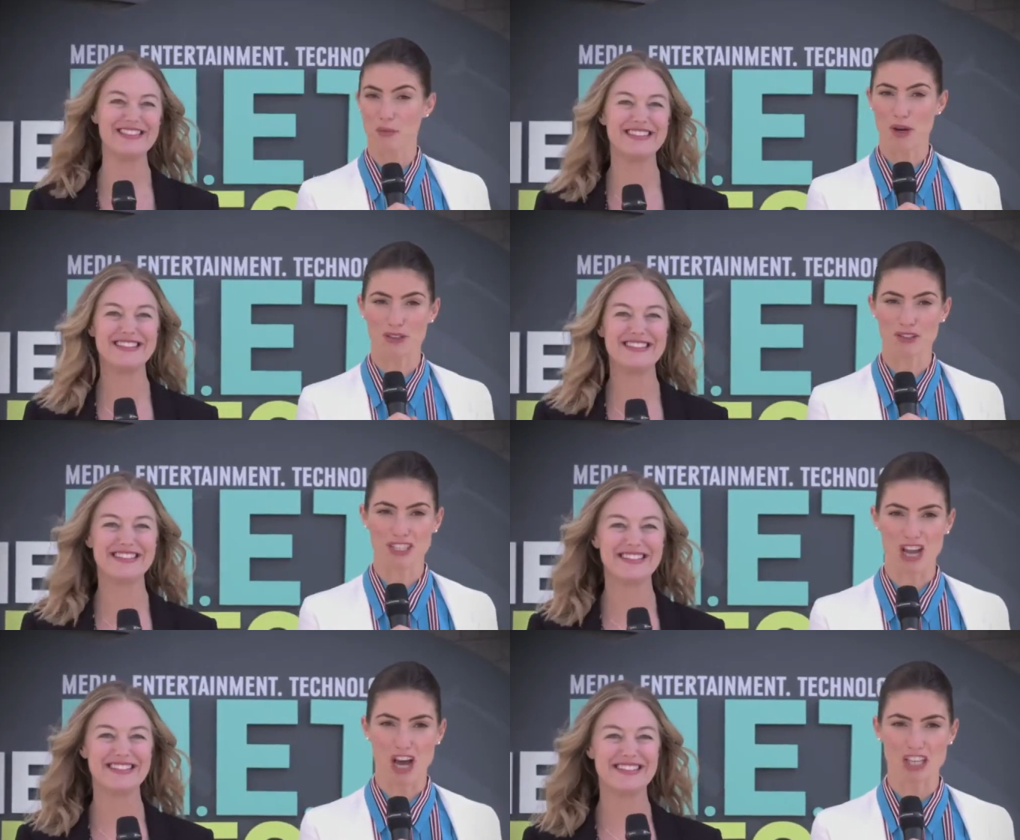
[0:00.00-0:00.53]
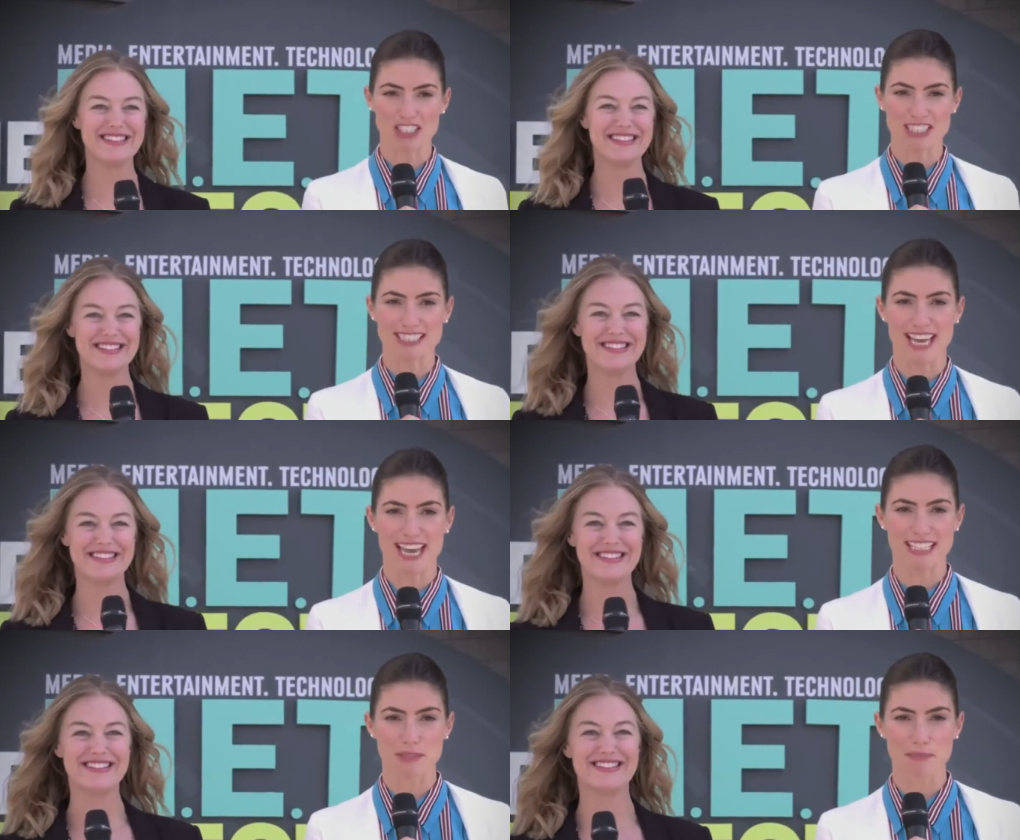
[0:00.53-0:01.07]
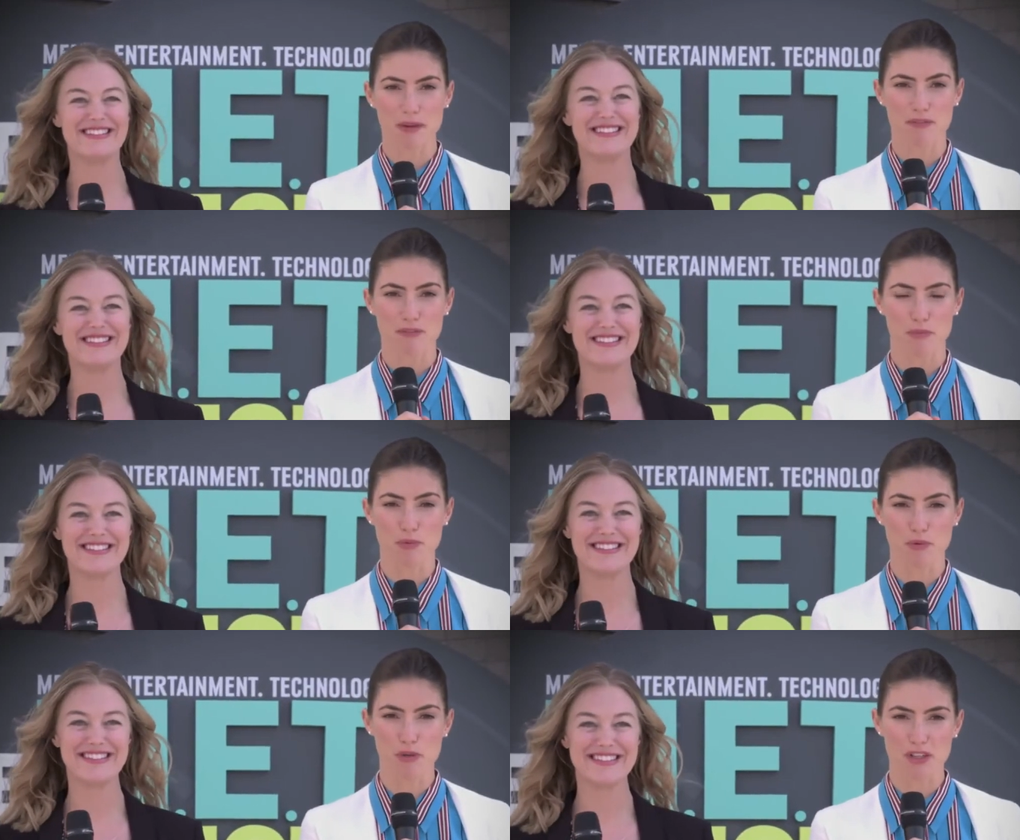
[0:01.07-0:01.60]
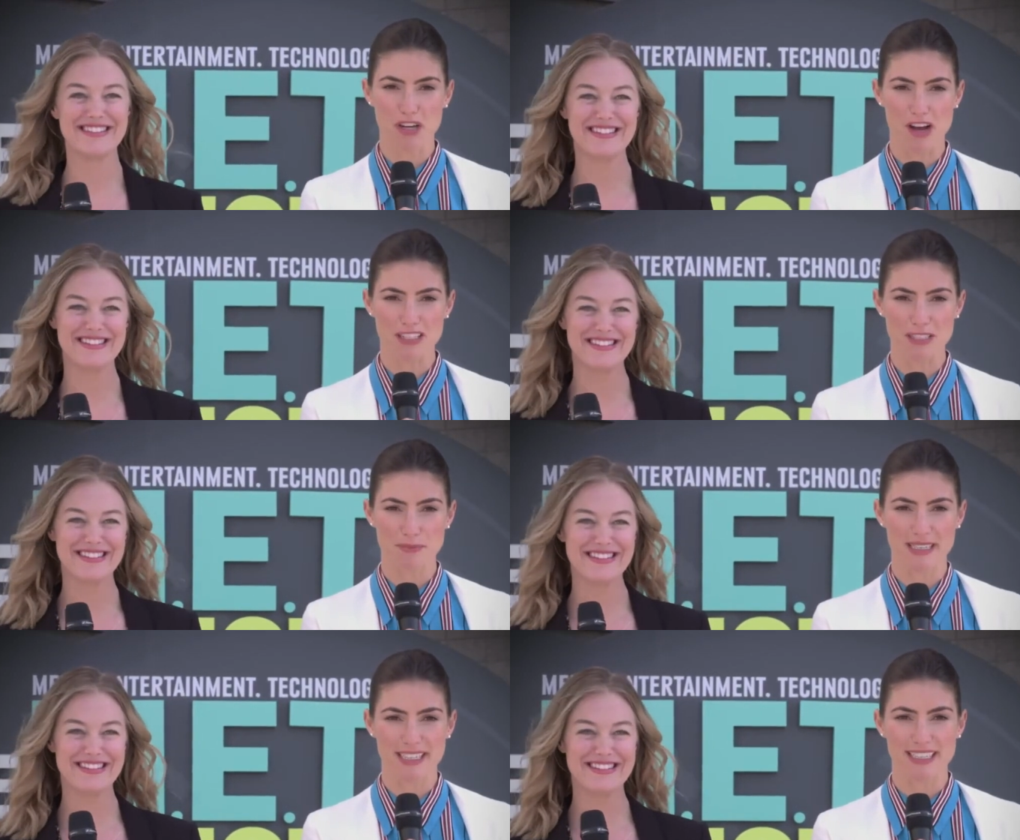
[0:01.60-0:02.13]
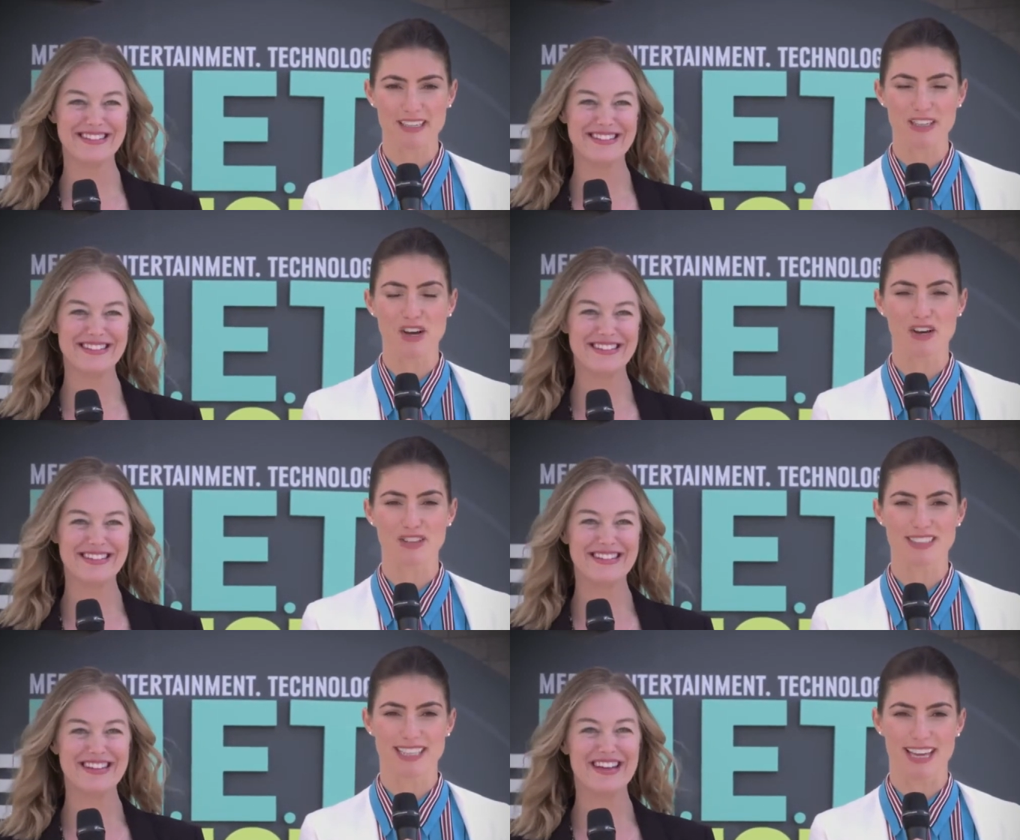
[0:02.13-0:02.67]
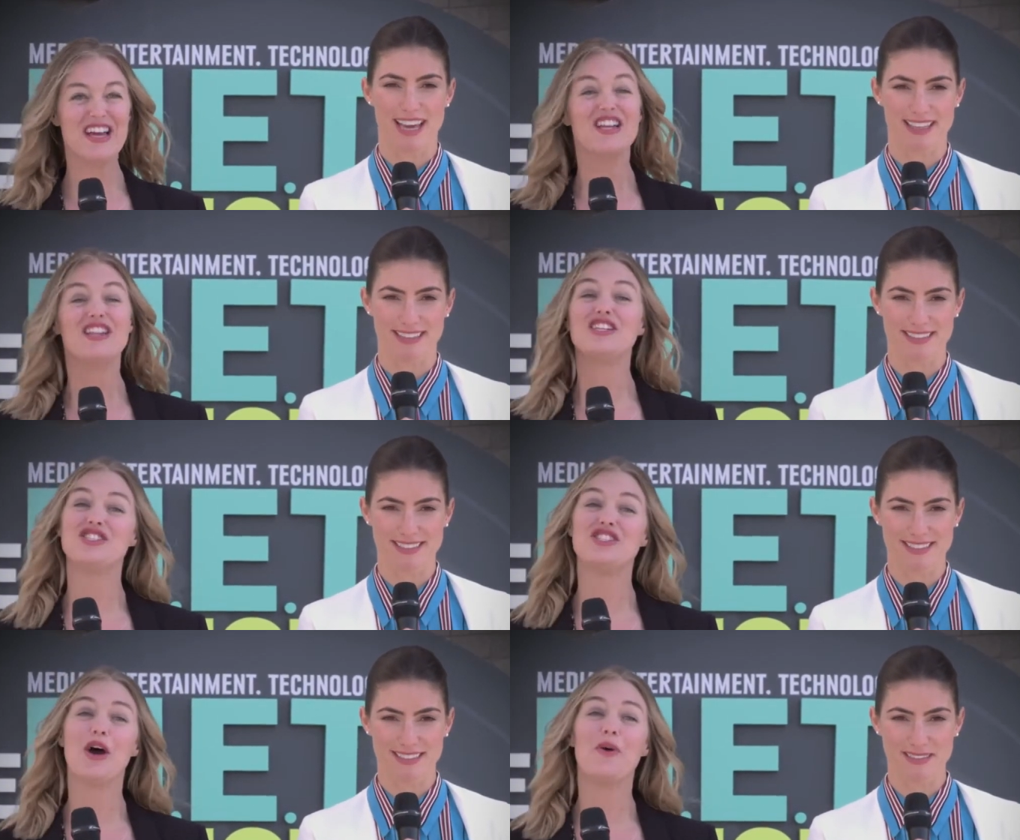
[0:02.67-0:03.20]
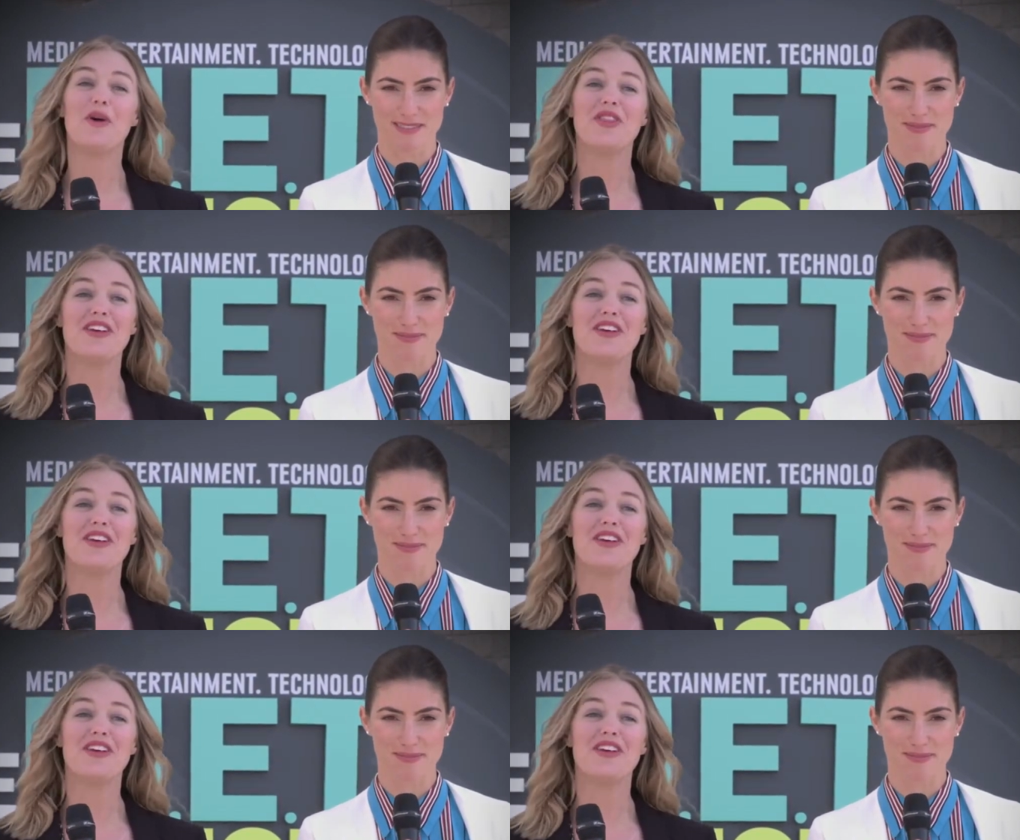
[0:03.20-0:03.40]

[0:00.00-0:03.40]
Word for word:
Speaker 1: the world's largest expo for broadcast media content. The show